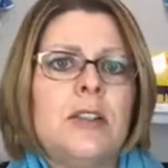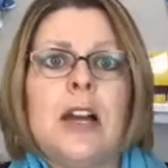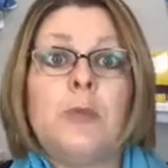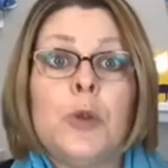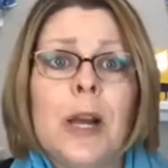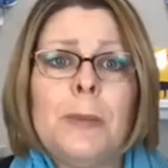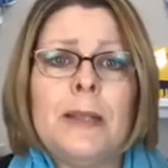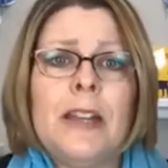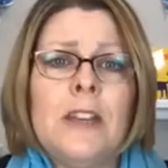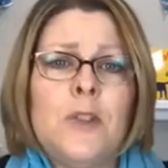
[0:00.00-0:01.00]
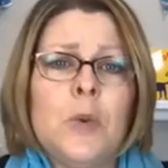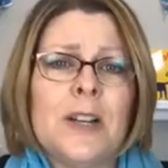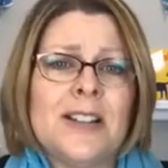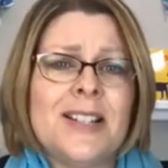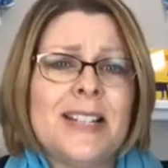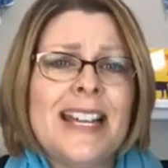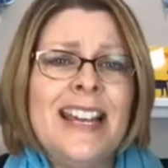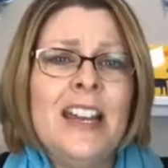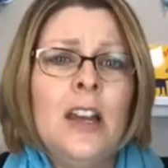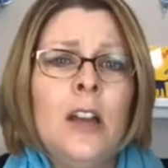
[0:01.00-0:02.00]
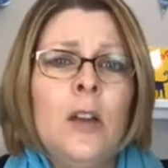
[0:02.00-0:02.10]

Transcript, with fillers: Tom will drop a link if you want to see